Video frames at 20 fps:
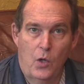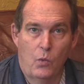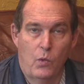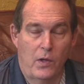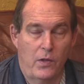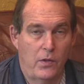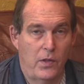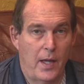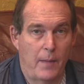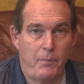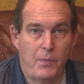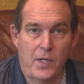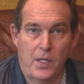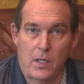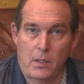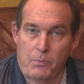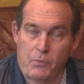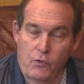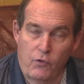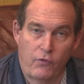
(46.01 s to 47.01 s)
whether that be
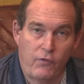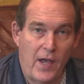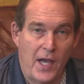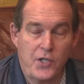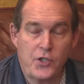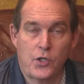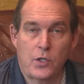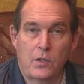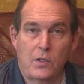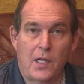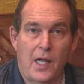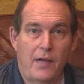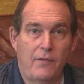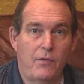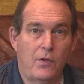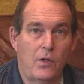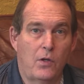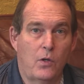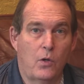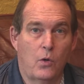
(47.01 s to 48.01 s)
the professional
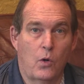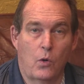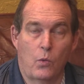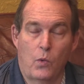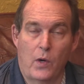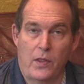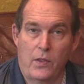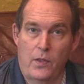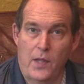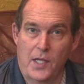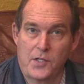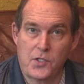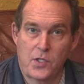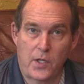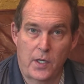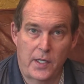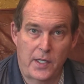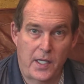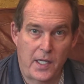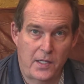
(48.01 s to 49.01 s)
level or whether that's
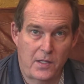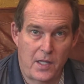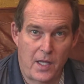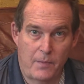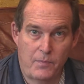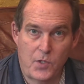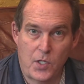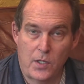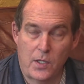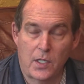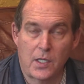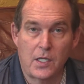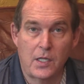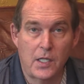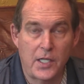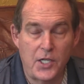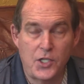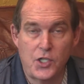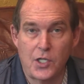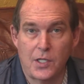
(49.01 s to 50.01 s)
going to get them to the
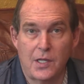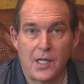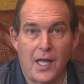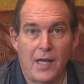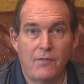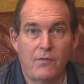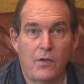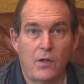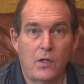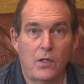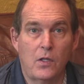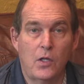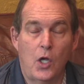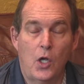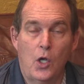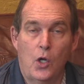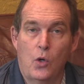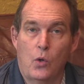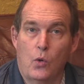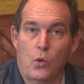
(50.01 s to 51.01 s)
collegiate level
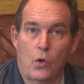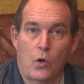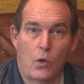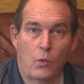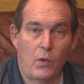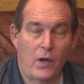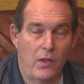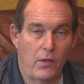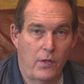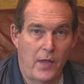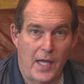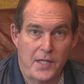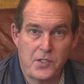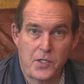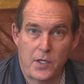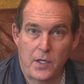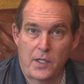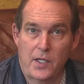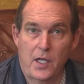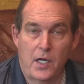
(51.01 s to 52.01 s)
or whether that's
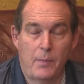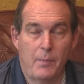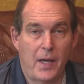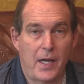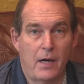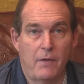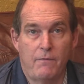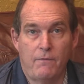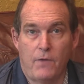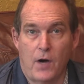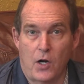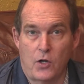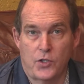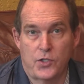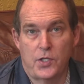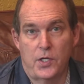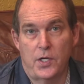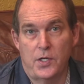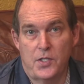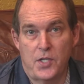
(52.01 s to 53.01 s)
going to get them on a
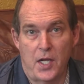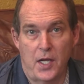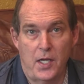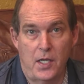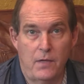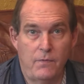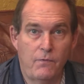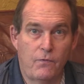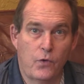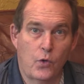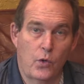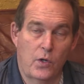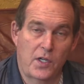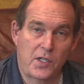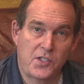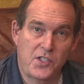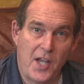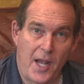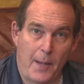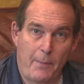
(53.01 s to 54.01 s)
varsity team, for
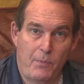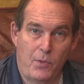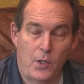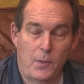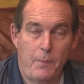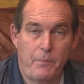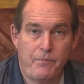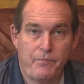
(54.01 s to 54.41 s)
example.